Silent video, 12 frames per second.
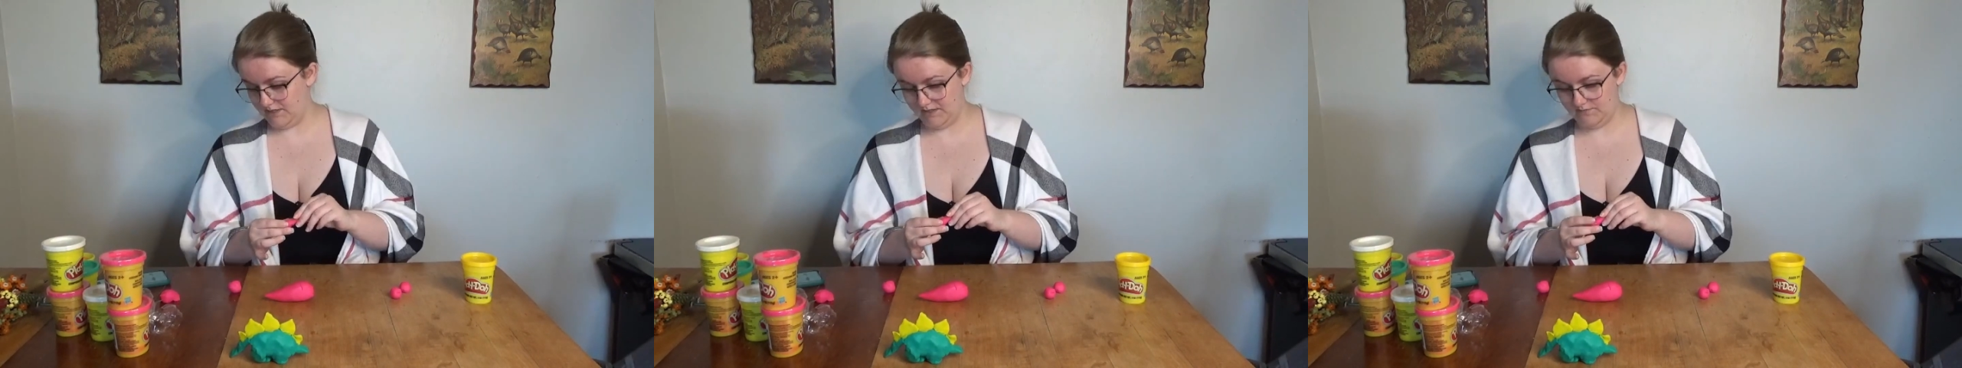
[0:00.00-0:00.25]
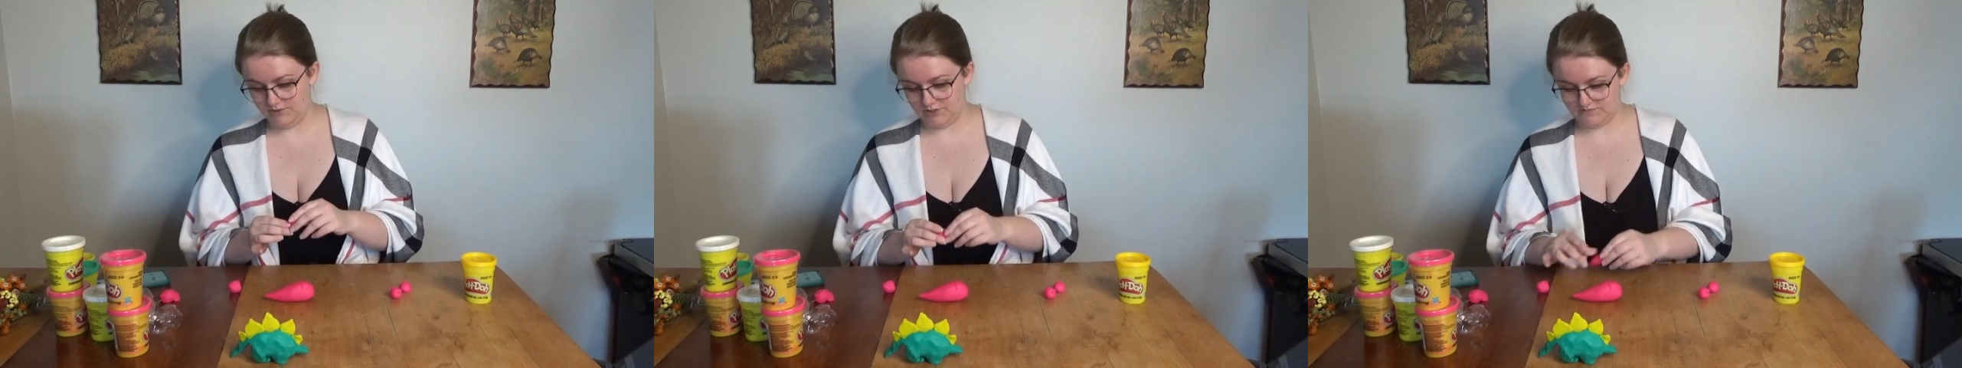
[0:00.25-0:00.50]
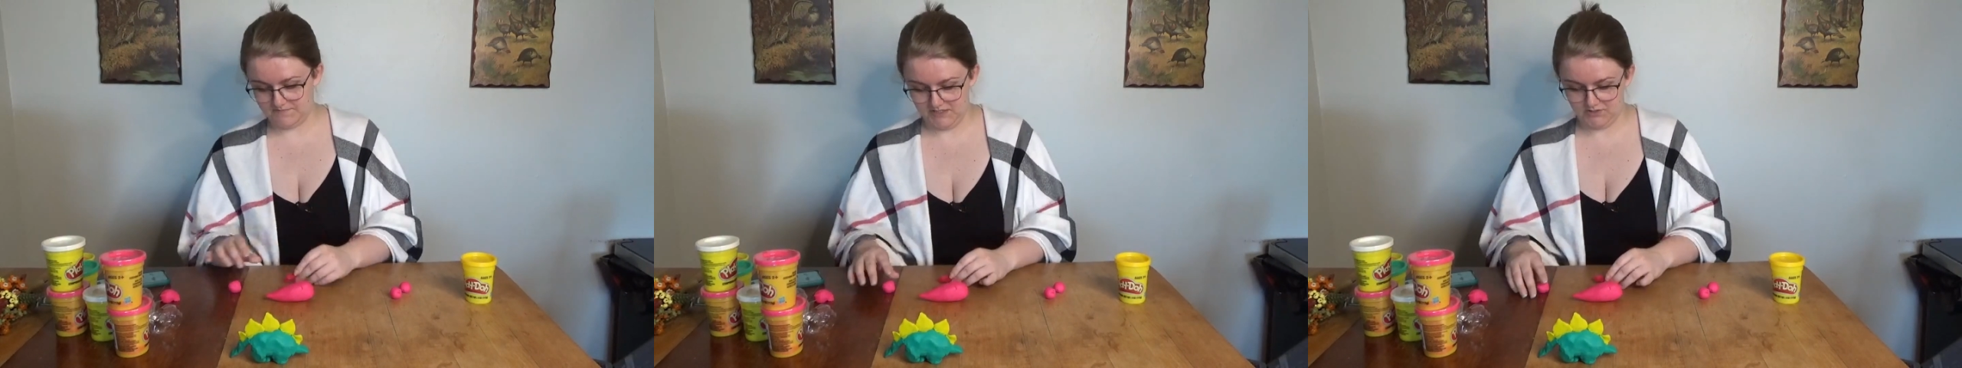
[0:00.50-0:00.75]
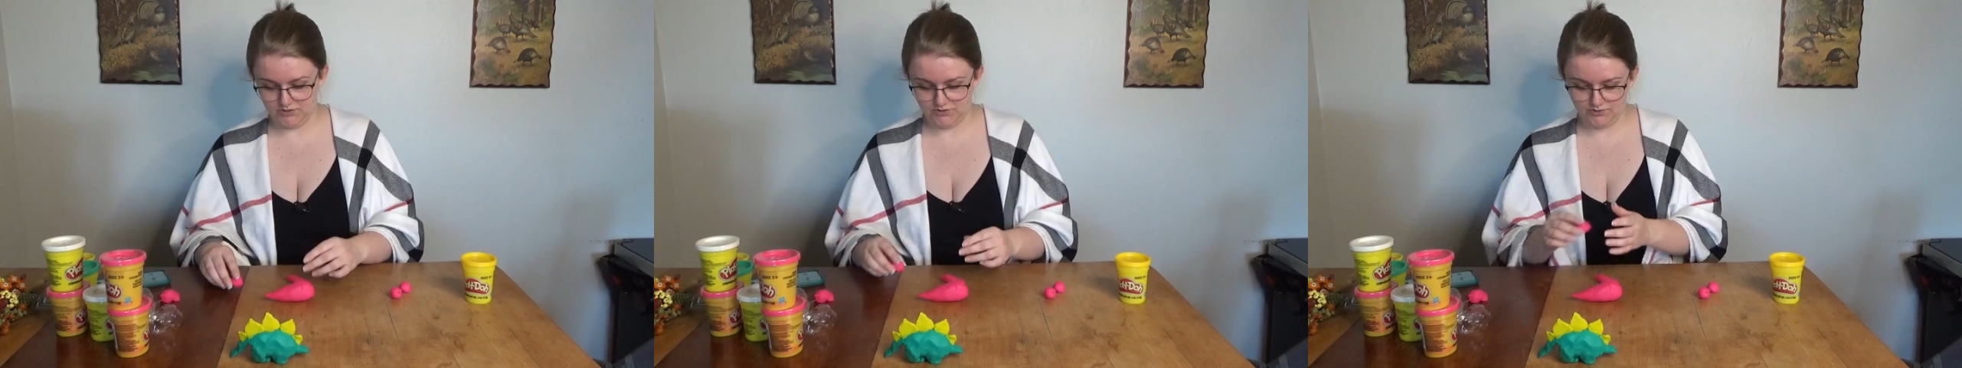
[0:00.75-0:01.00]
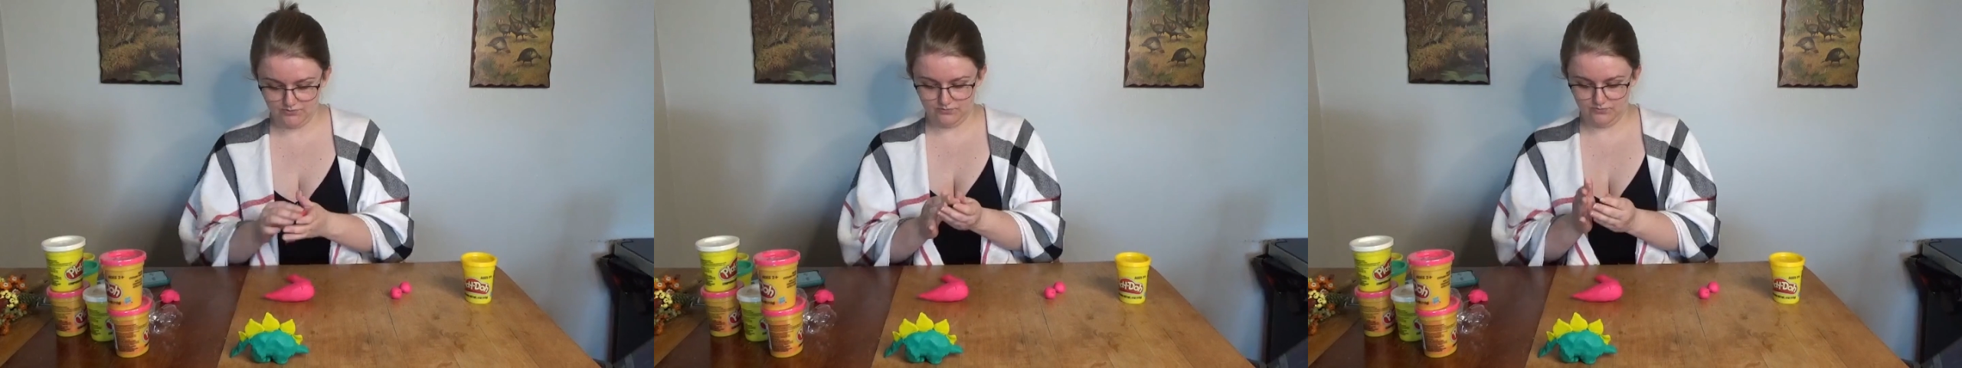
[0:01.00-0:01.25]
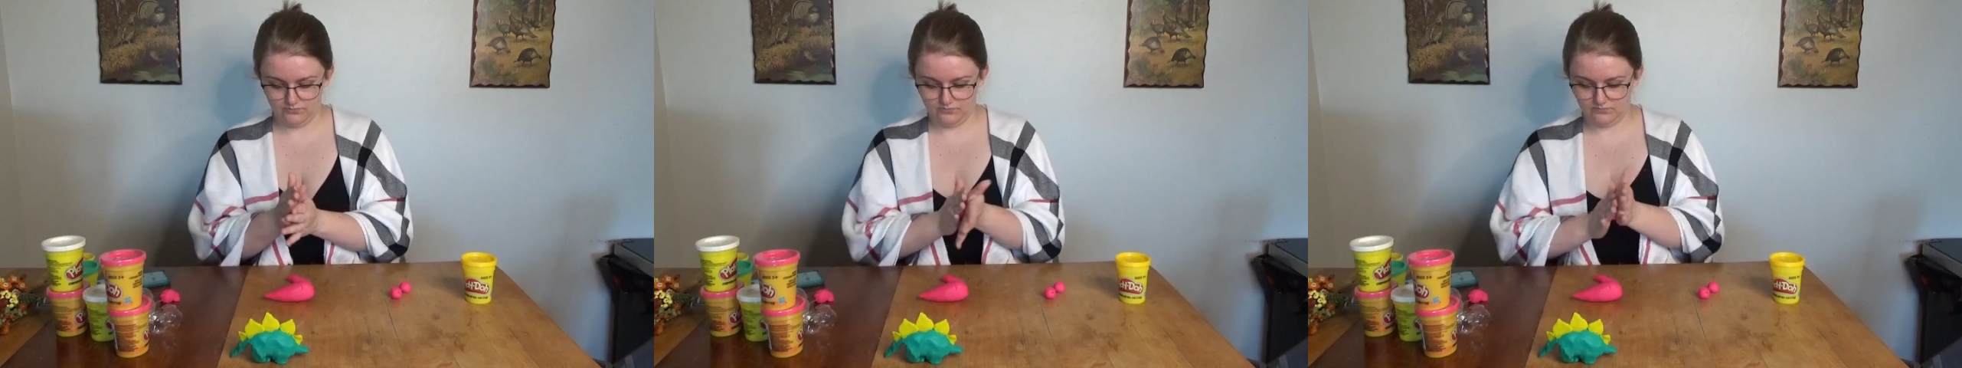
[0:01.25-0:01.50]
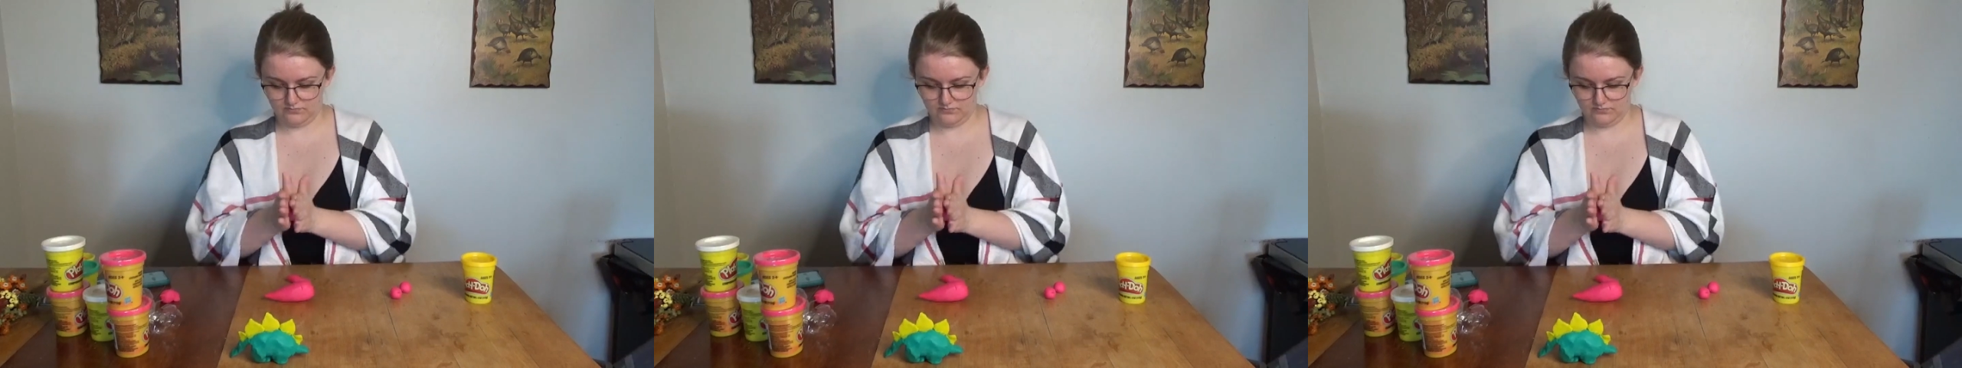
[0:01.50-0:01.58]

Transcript: think we just make 2